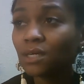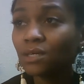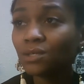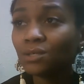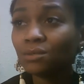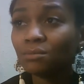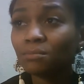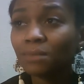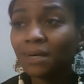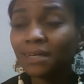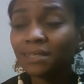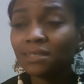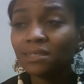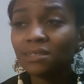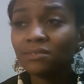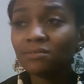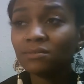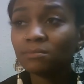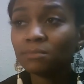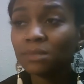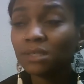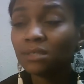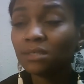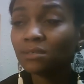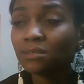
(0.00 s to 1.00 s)
You might
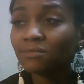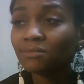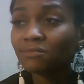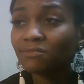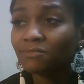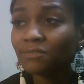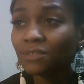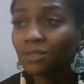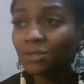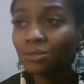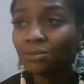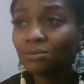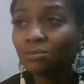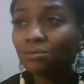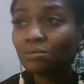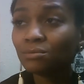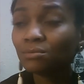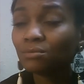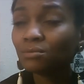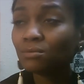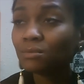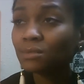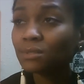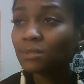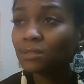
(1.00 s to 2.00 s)
even be
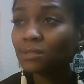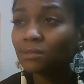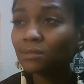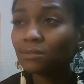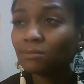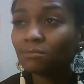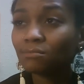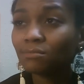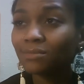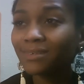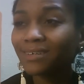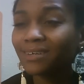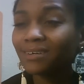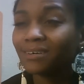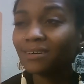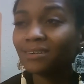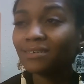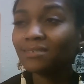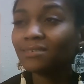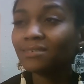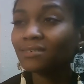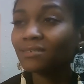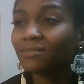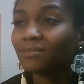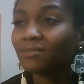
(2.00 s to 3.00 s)
confused
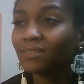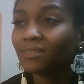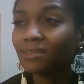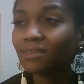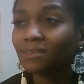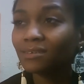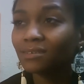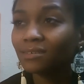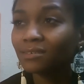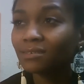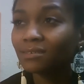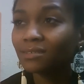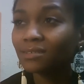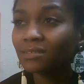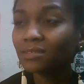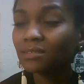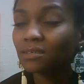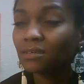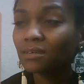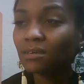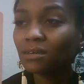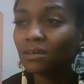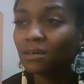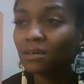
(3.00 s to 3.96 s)
because of this,